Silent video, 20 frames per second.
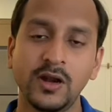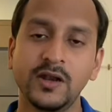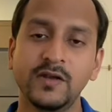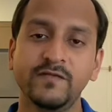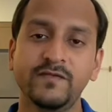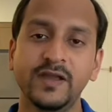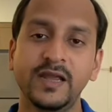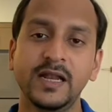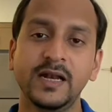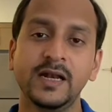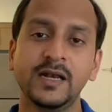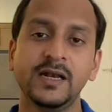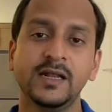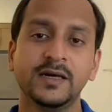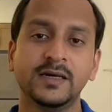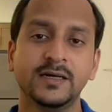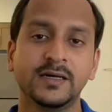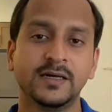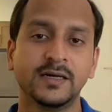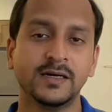Enfield
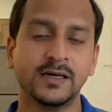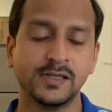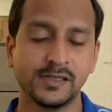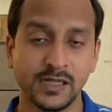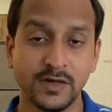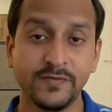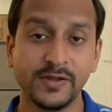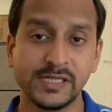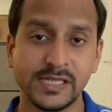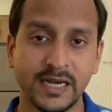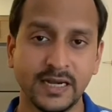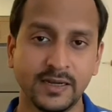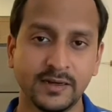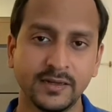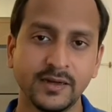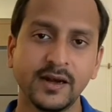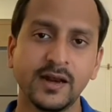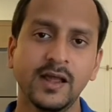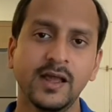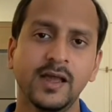service
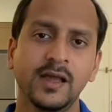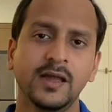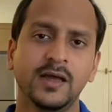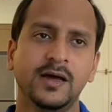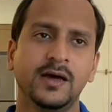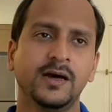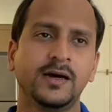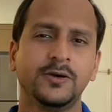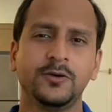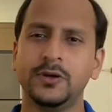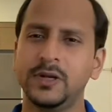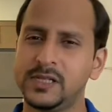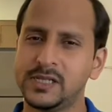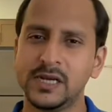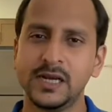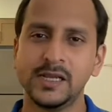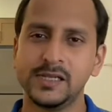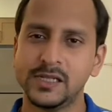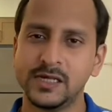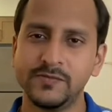center to
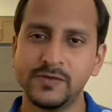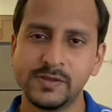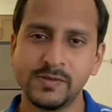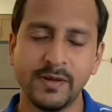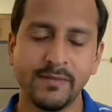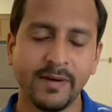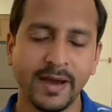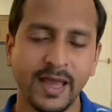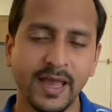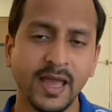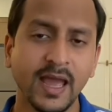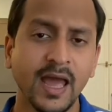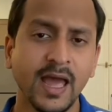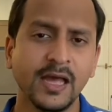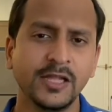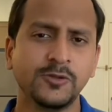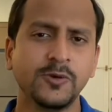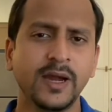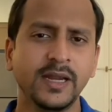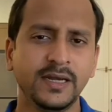recently service my bike.
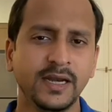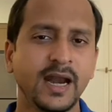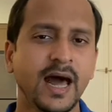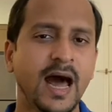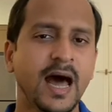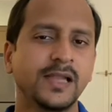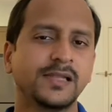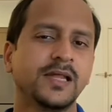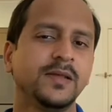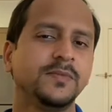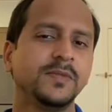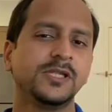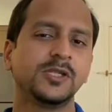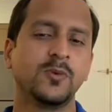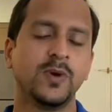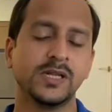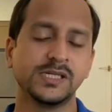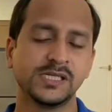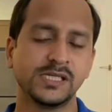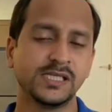So I did ask him this
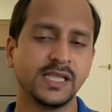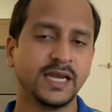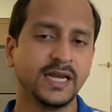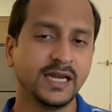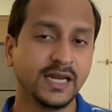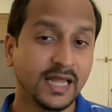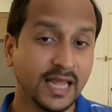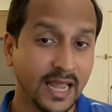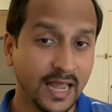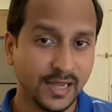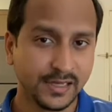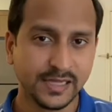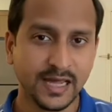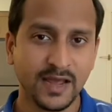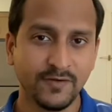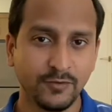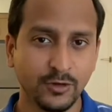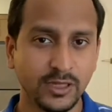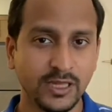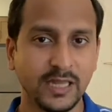question, that in case I
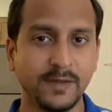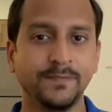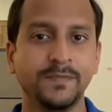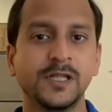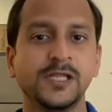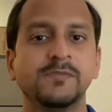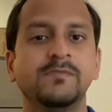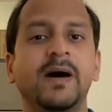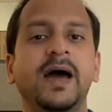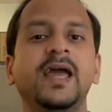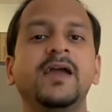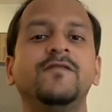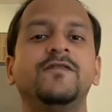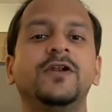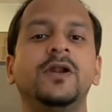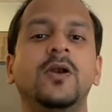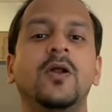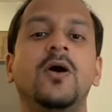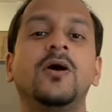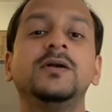have to keep this bike
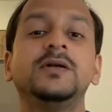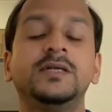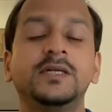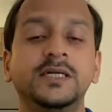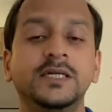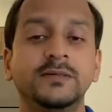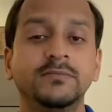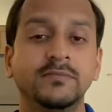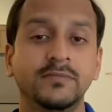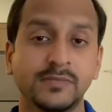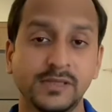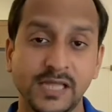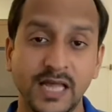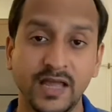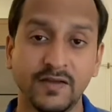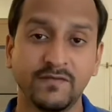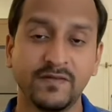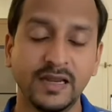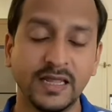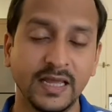for a long term
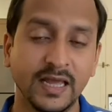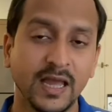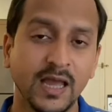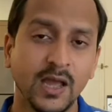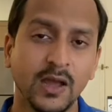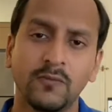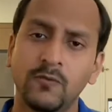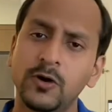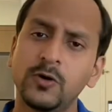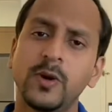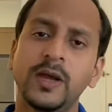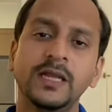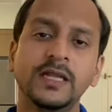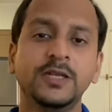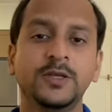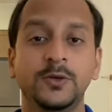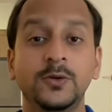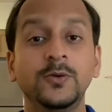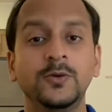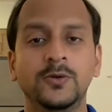safely, what do I
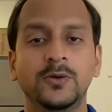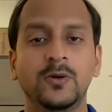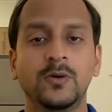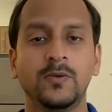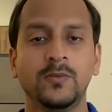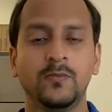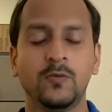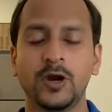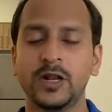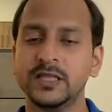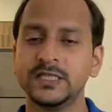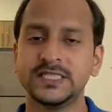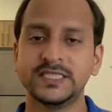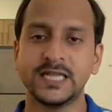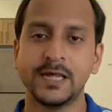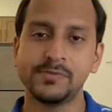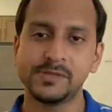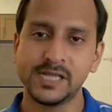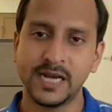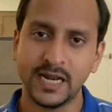need to do? What are the
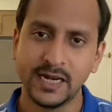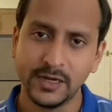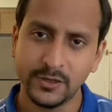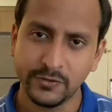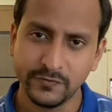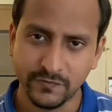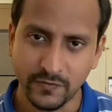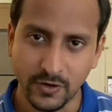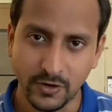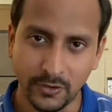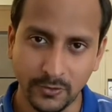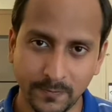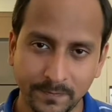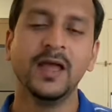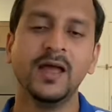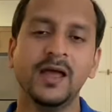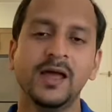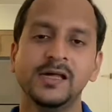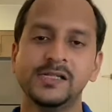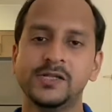steps that I need to follow?
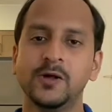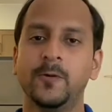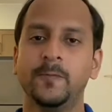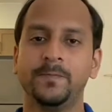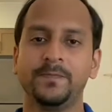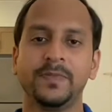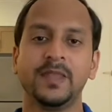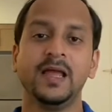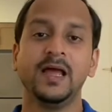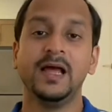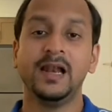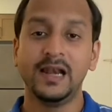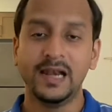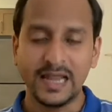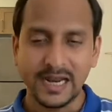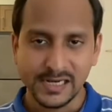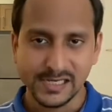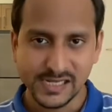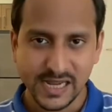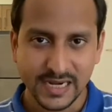So
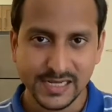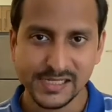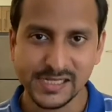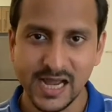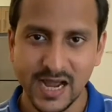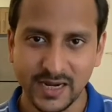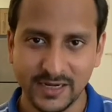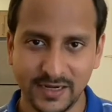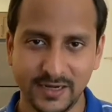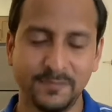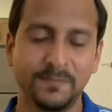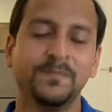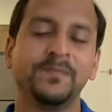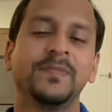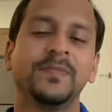let's get started.